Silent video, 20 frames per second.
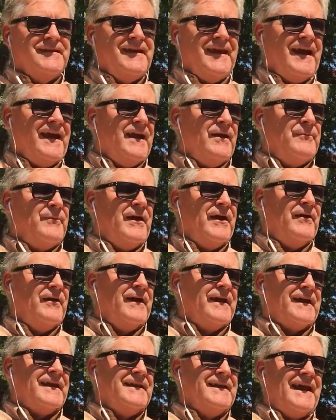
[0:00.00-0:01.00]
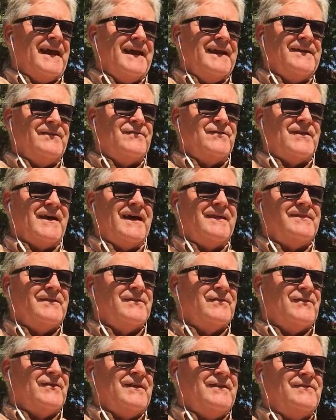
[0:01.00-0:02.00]
Cam, Eric, and Danny sat in
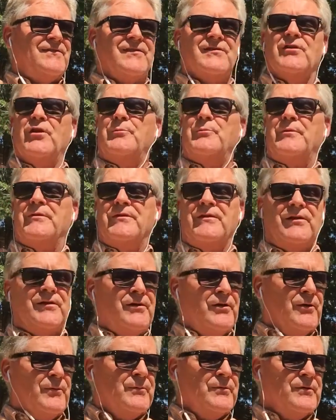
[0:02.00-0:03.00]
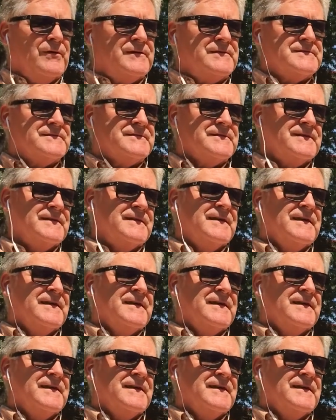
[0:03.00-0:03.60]
their seats and opened their notebooks.